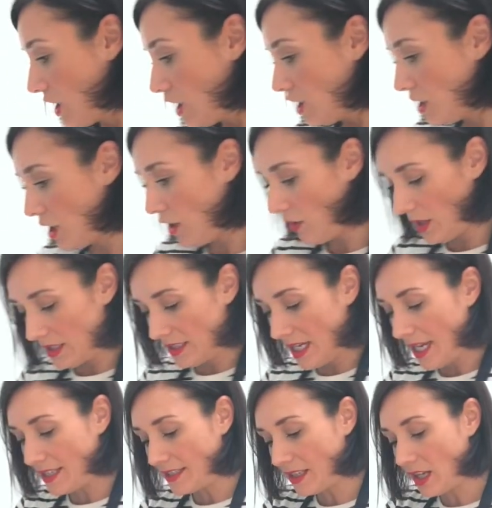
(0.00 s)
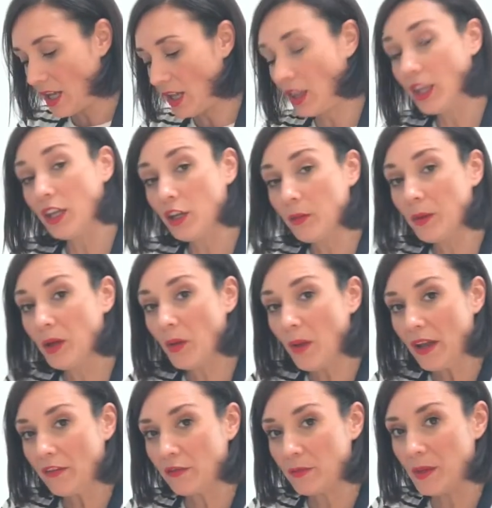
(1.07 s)
you know, it takes a little bit
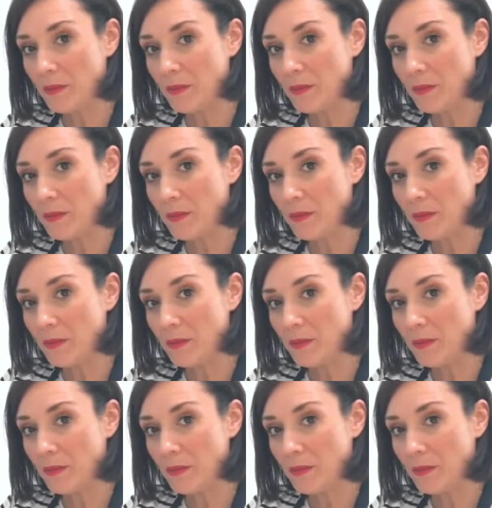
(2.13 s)
away from